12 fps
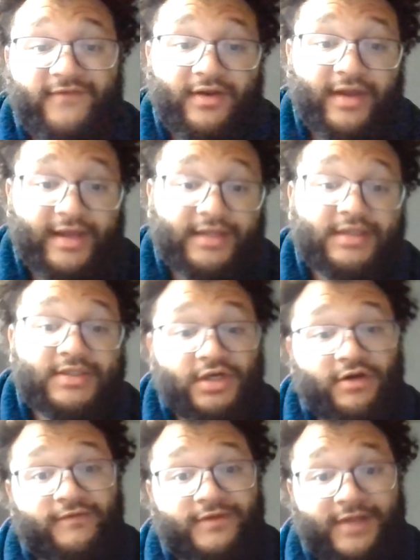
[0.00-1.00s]
felt like it
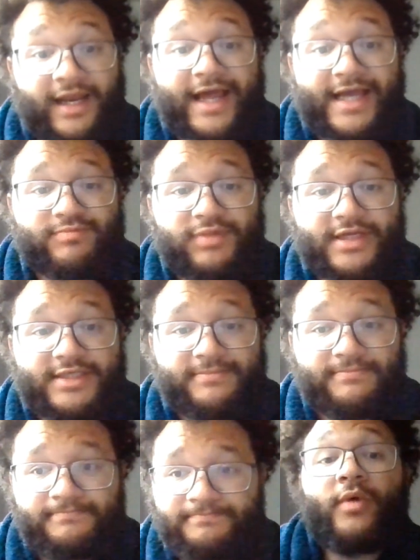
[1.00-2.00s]
deserved the last place.
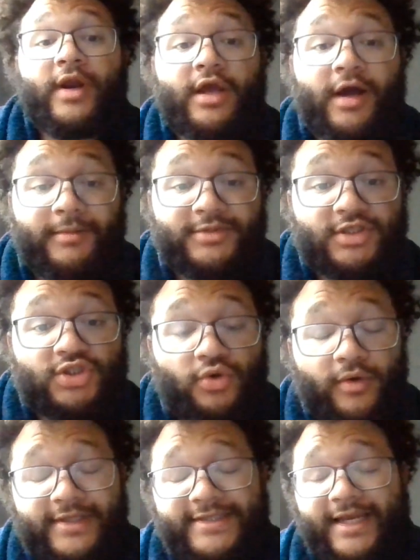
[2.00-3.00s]
When it comes to
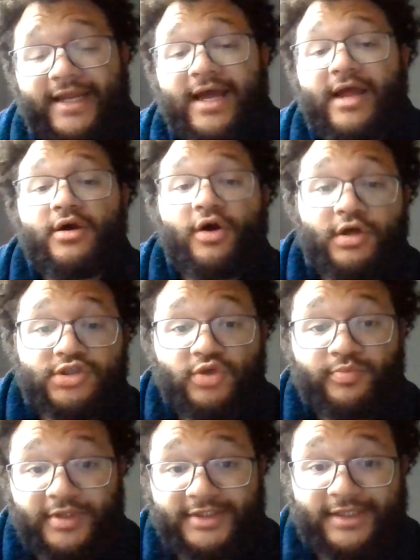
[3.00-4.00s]
storytelling, I also
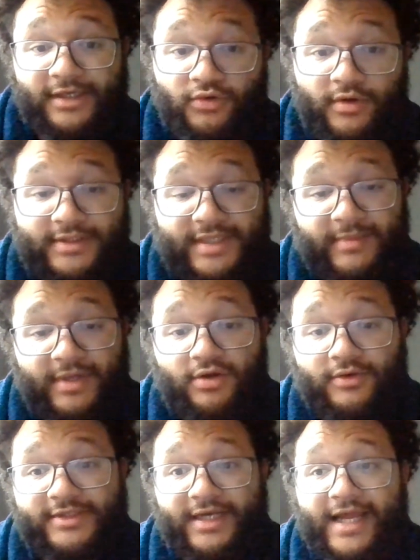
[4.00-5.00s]
put Saludos
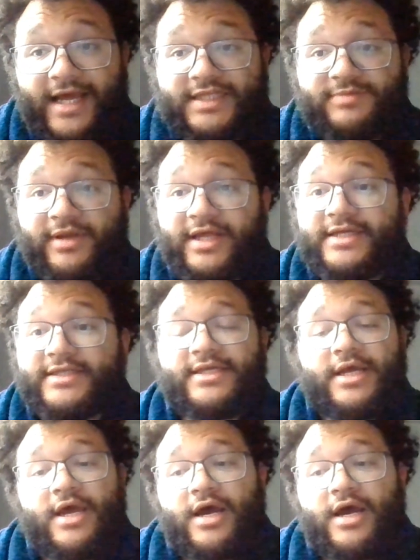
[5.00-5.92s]
Amigos in last place,